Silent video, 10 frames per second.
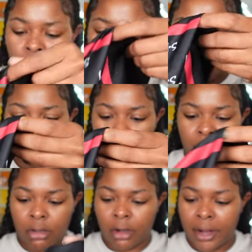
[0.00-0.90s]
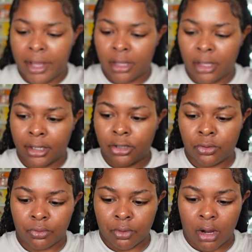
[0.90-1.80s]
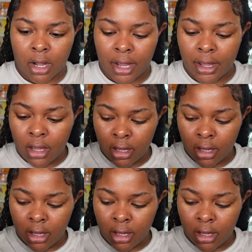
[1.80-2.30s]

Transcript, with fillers: and we're just gonna put it on our head and let it dry.